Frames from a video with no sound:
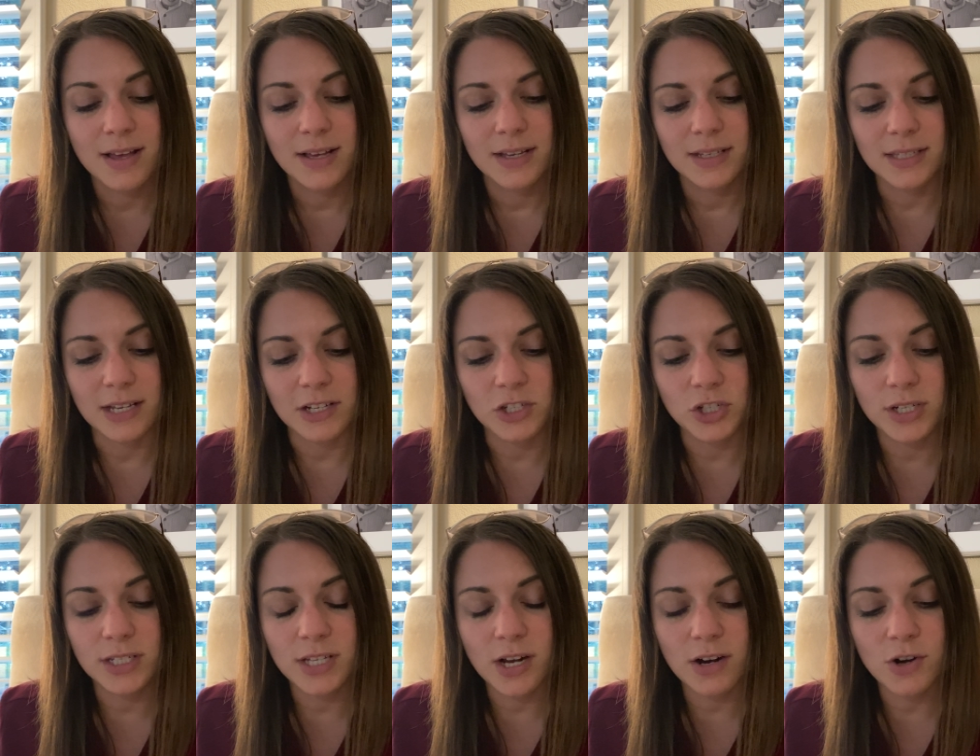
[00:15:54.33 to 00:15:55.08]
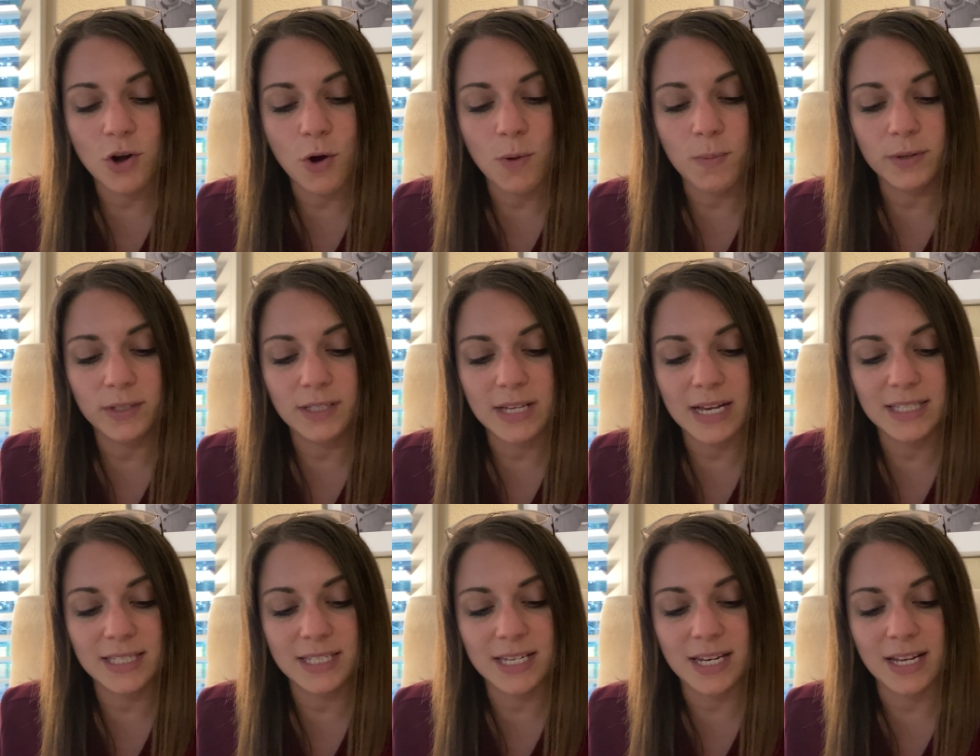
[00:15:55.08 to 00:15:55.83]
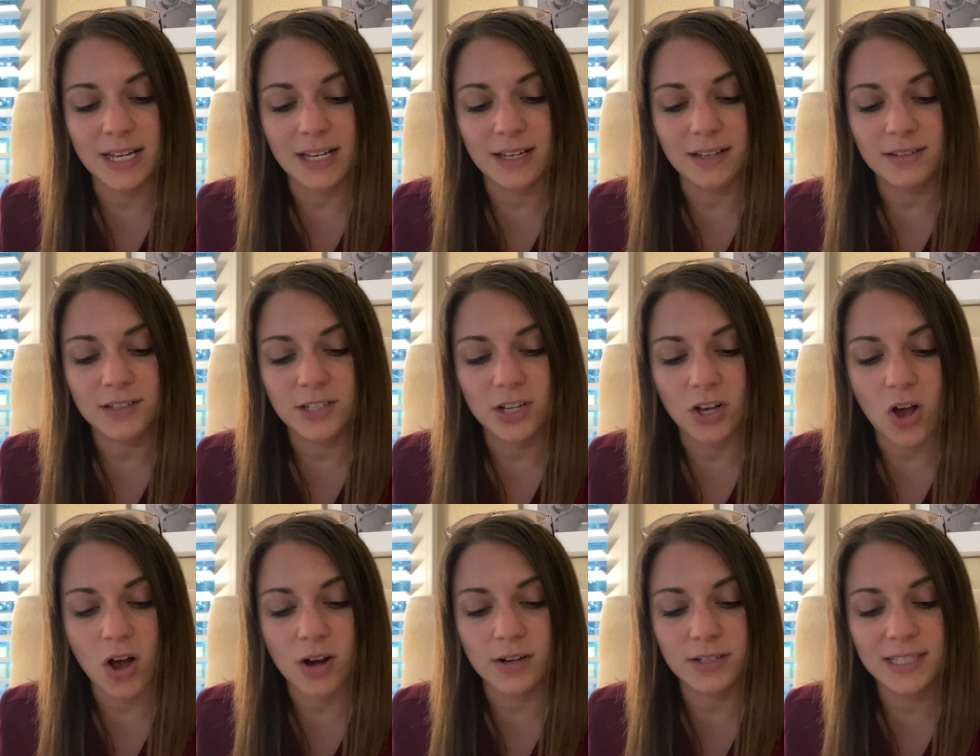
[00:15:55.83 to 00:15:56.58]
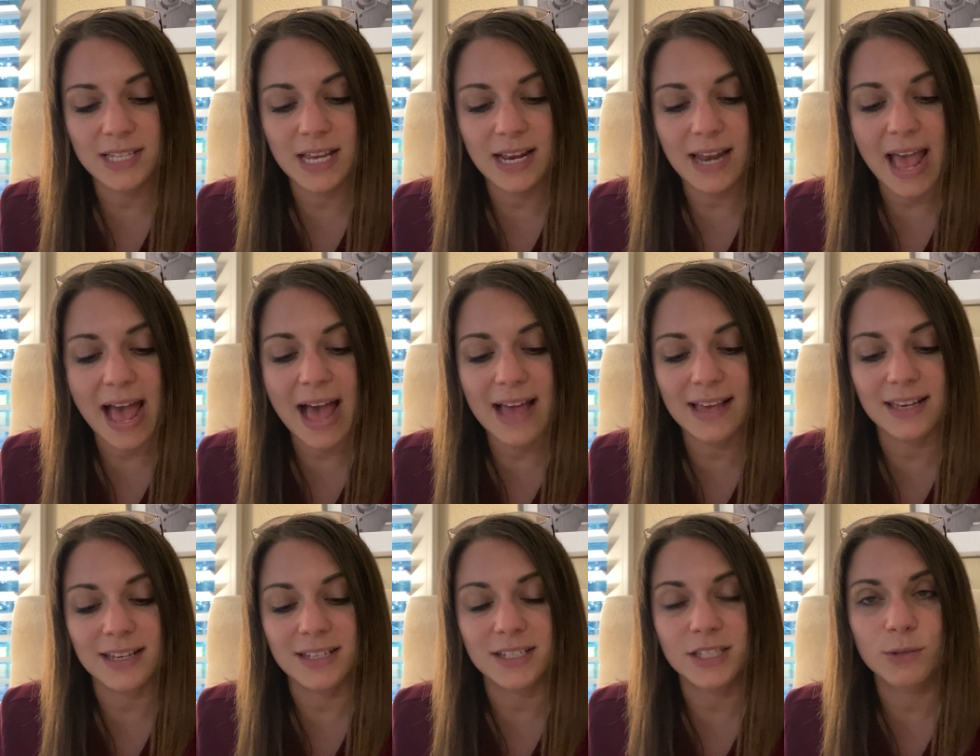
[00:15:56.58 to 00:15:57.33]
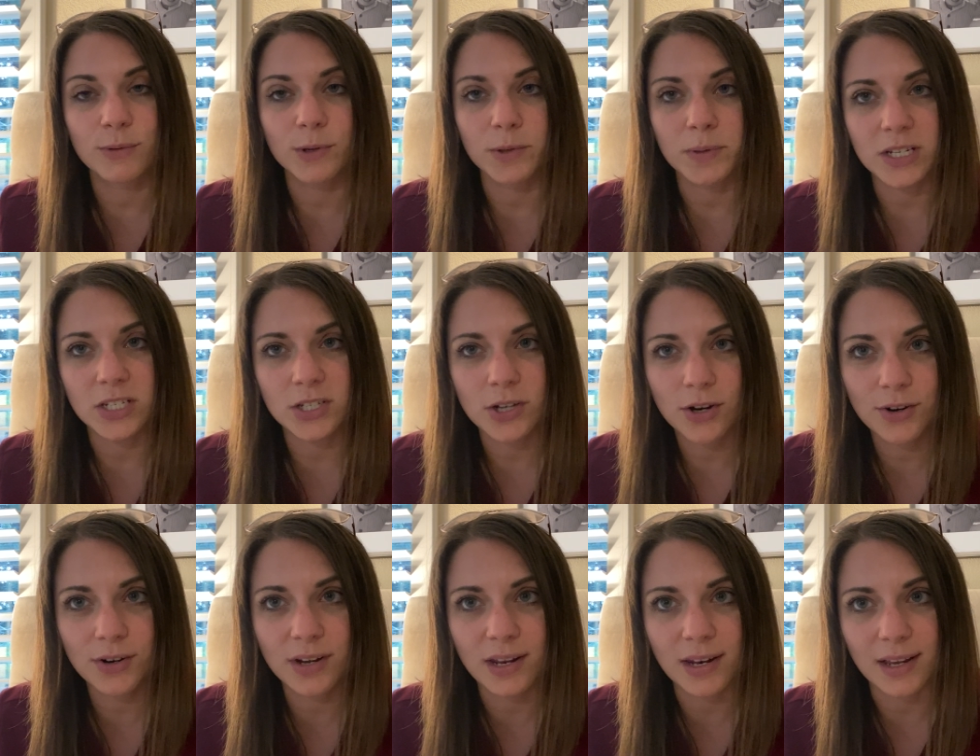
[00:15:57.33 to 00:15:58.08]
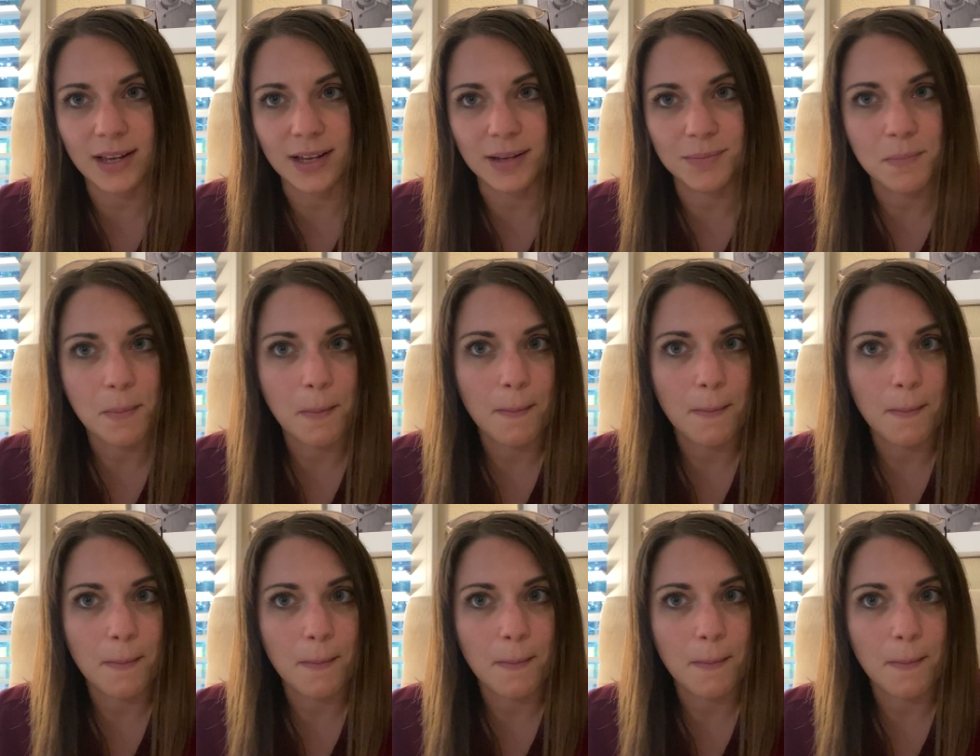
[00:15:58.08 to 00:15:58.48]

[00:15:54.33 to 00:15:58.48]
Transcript: Such is our noble destiny, to guard St. Aggie's through eternity.